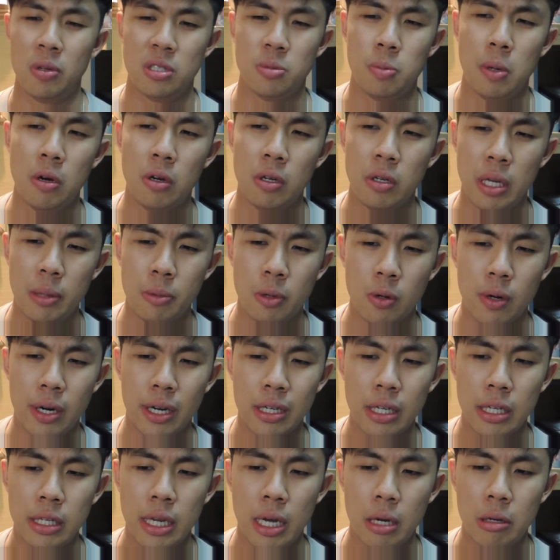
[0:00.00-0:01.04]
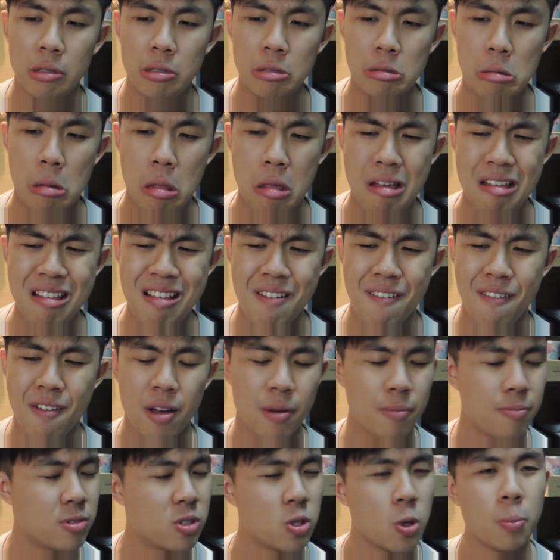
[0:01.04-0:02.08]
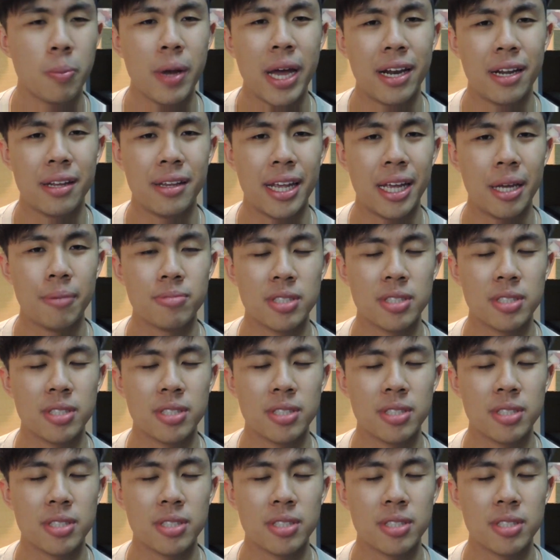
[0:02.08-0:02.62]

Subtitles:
hope I spelled her name correctly now. I'm so bad at